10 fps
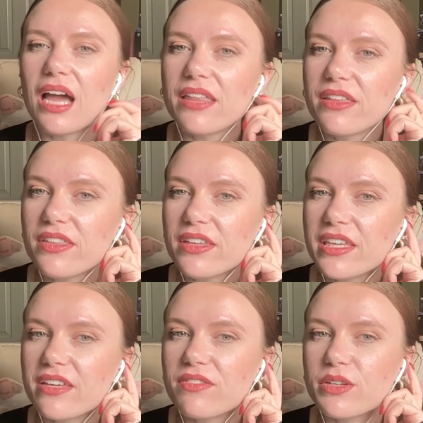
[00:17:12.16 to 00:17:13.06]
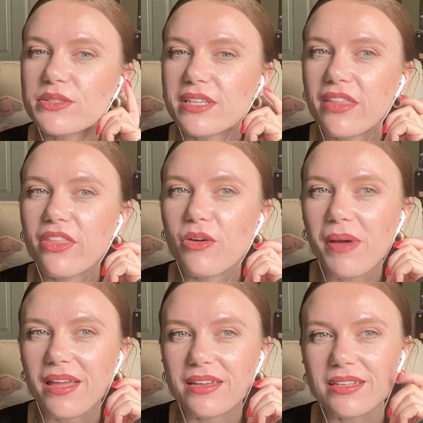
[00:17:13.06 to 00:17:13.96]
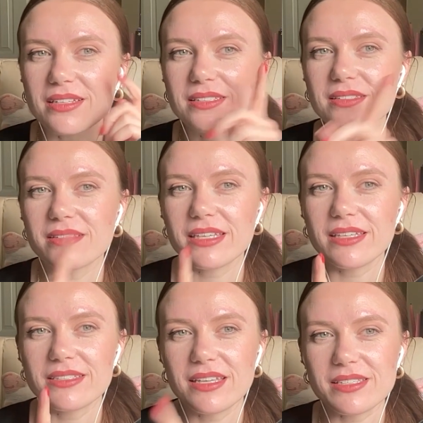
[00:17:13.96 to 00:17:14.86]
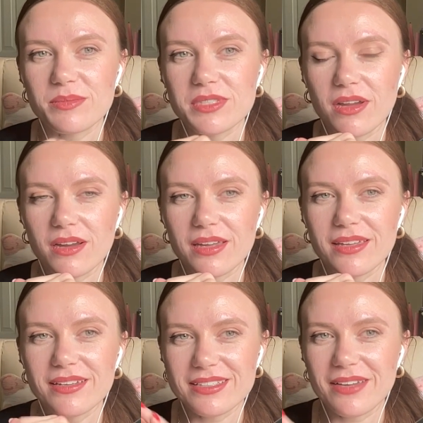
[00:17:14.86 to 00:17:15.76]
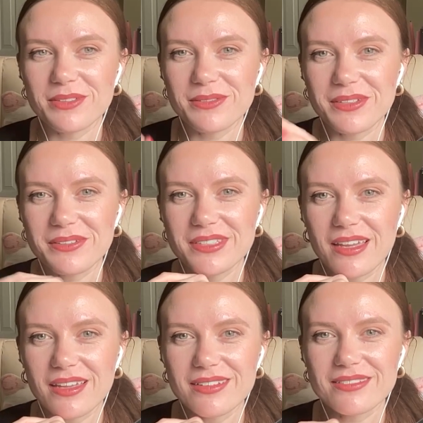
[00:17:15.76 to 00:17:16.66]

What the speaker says: I think the key of what you said though, Maya, is he says, I'm sorry. Because that was what you said.